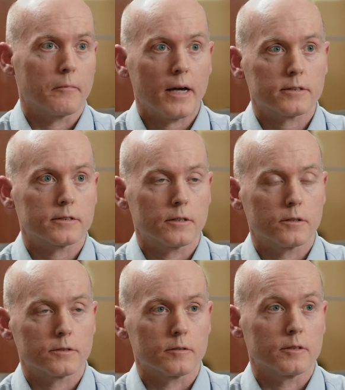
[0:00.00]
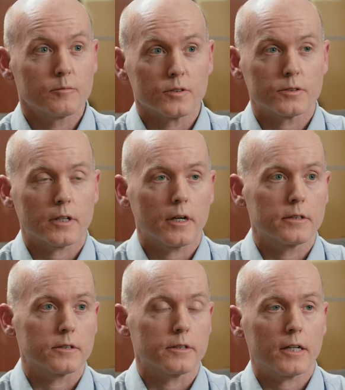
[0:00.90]
mast cells and
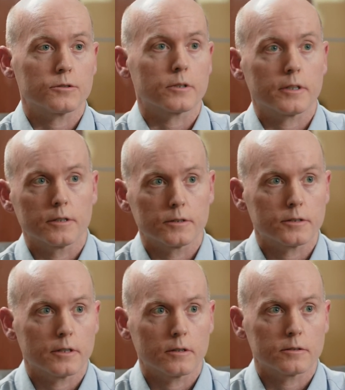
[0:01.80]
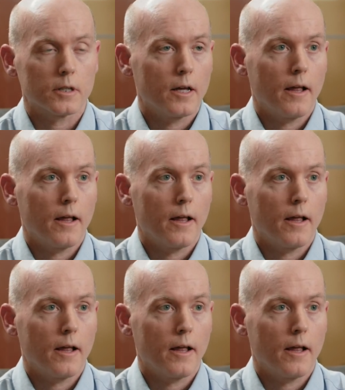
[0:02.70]
lymphocytes and natural killer cells,